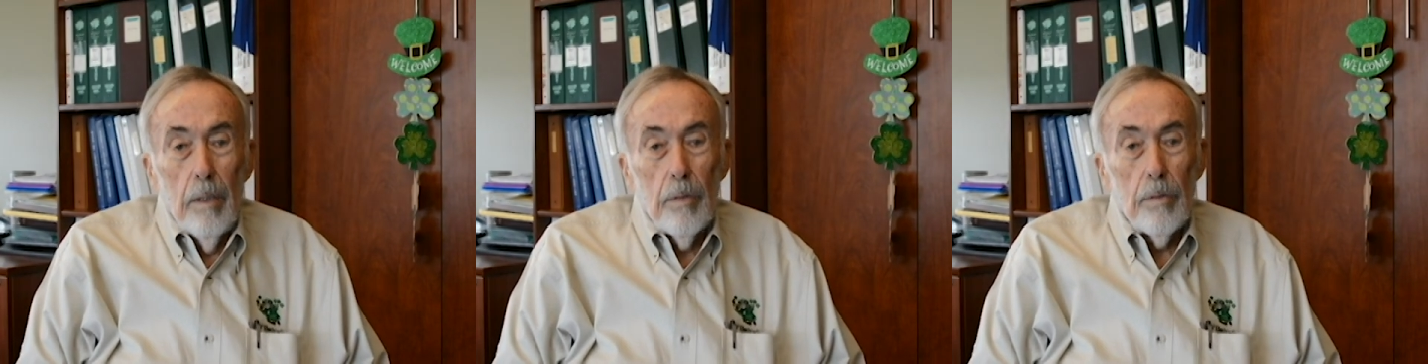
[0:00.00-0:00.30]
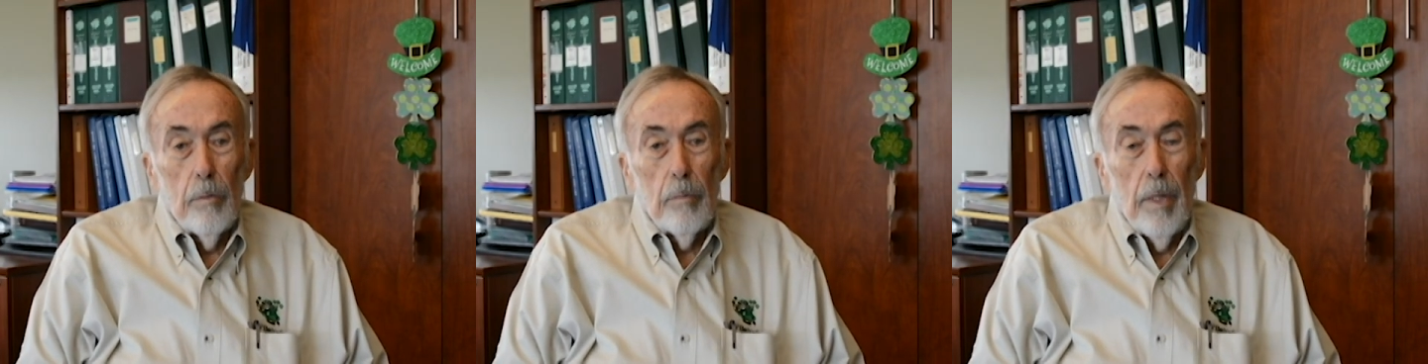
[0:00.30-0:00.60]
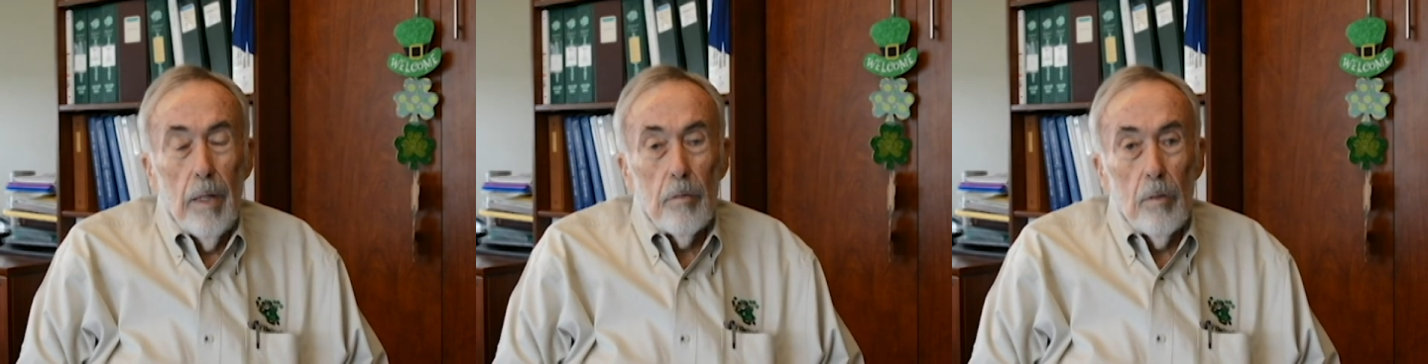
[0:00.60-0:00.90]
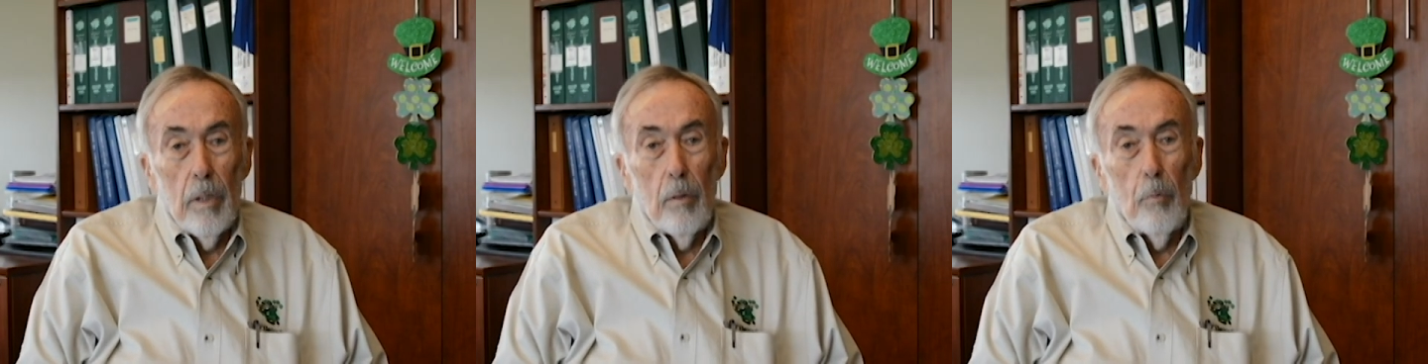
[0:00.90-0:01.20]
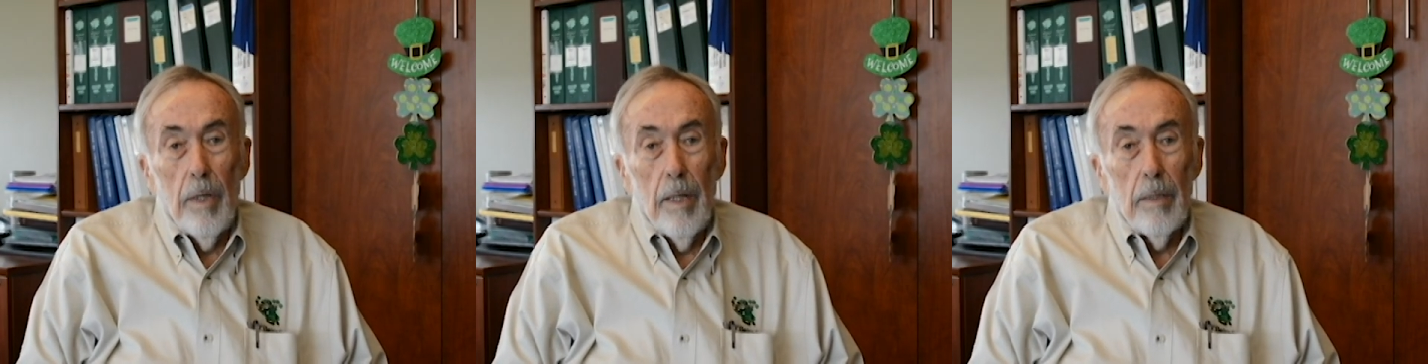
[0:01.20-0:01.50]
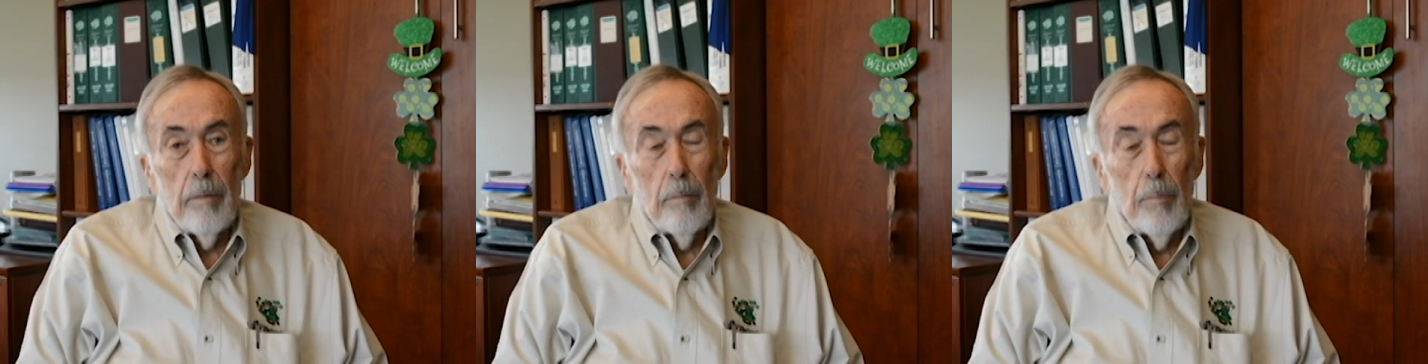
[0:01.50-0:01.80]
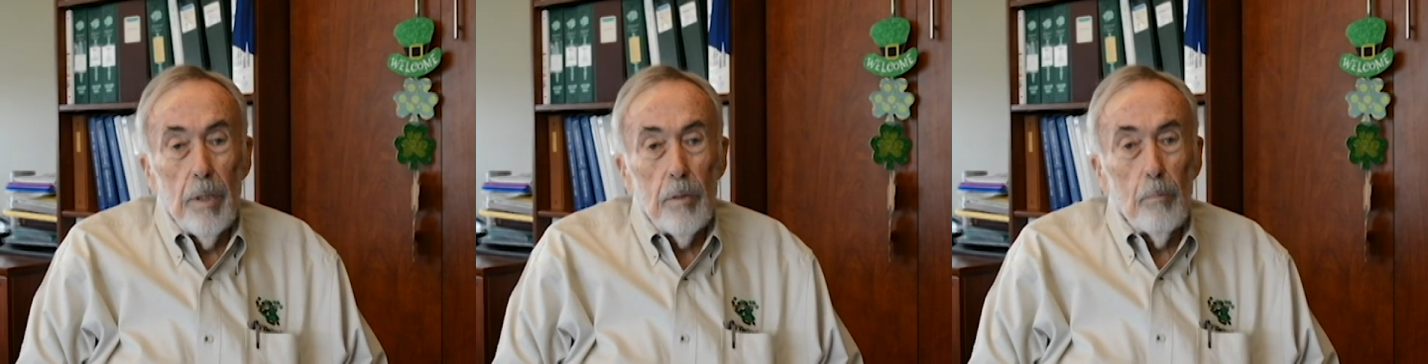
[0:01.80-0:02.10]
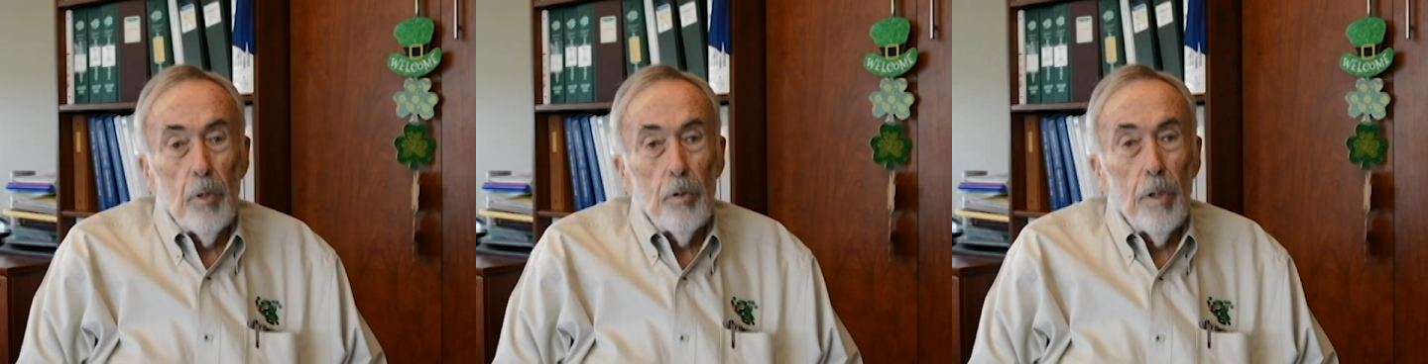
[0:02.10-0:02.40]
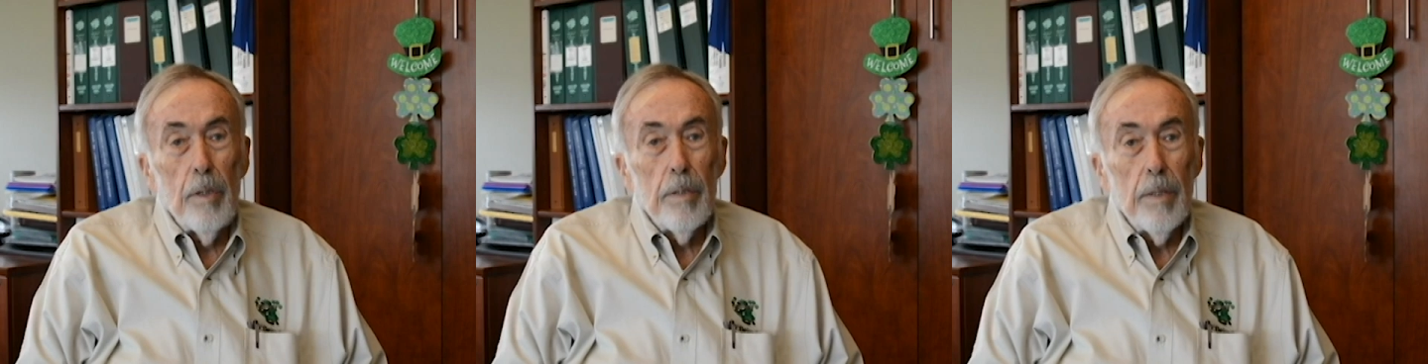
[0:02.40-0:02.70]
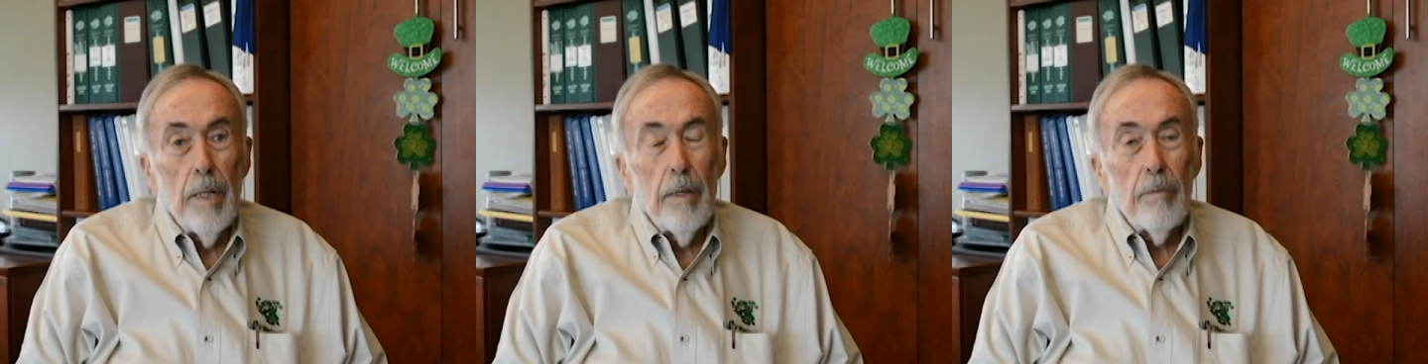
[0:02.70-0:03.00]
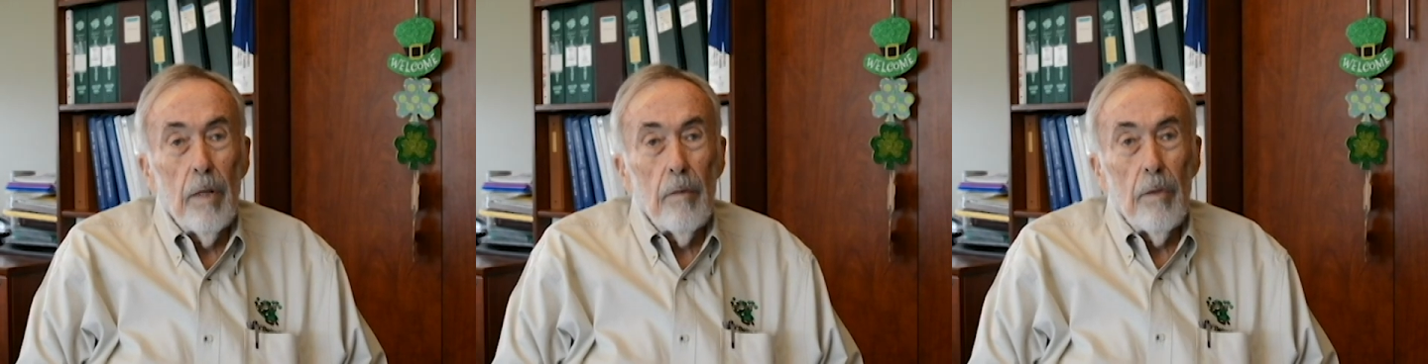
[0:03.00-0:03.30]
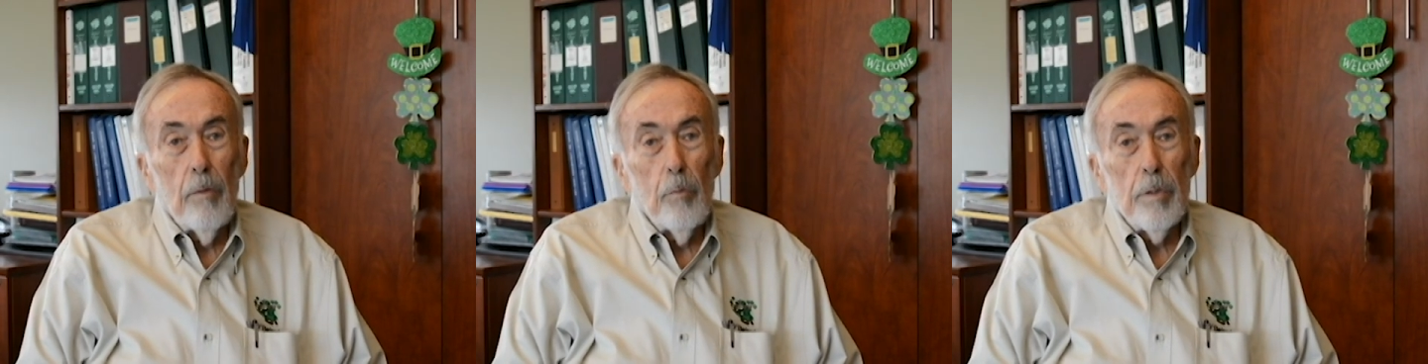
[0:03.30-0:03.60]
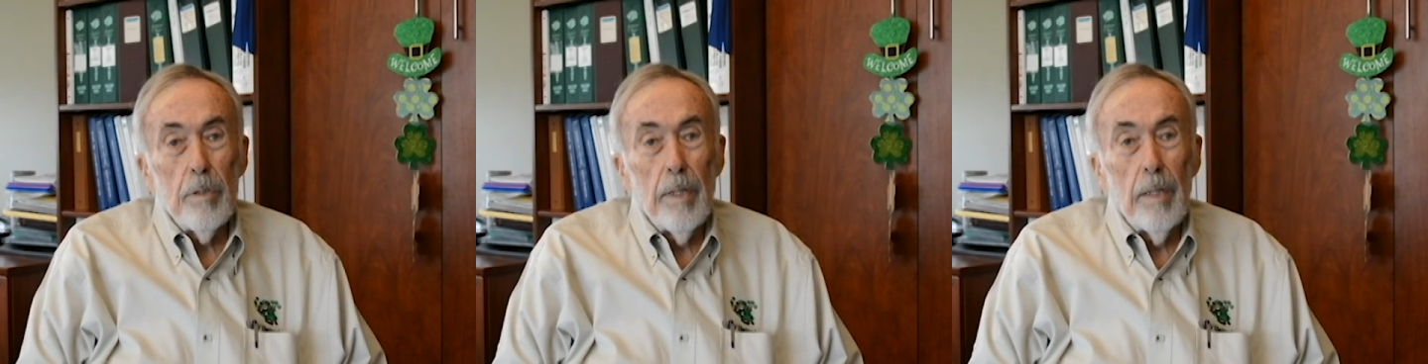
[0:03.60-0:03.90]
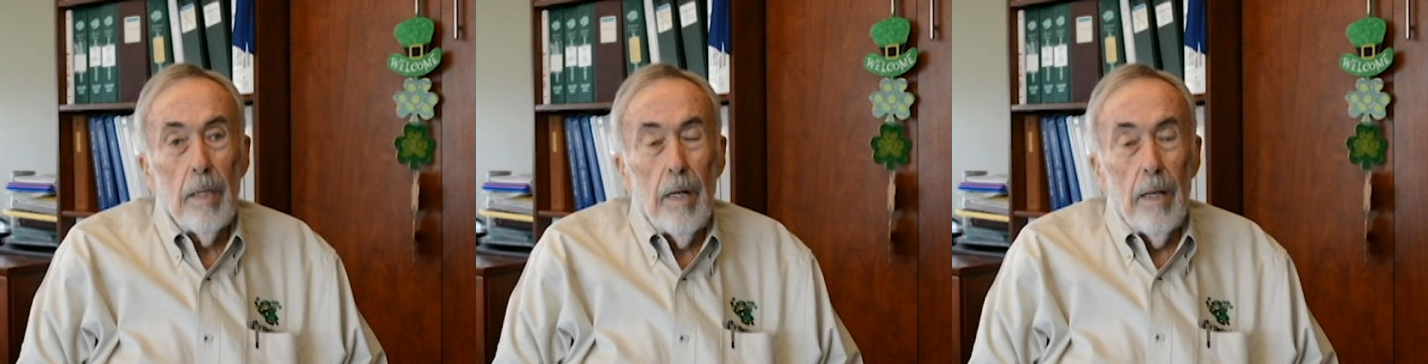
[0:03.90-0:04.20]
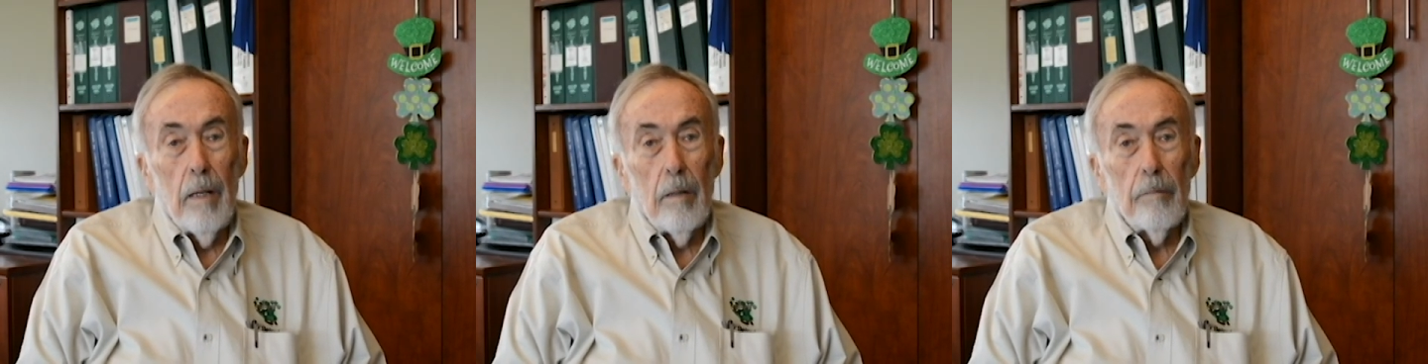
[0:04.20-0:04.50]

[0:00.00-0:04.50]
So naturally we had a bunch of machines down there that would sit idle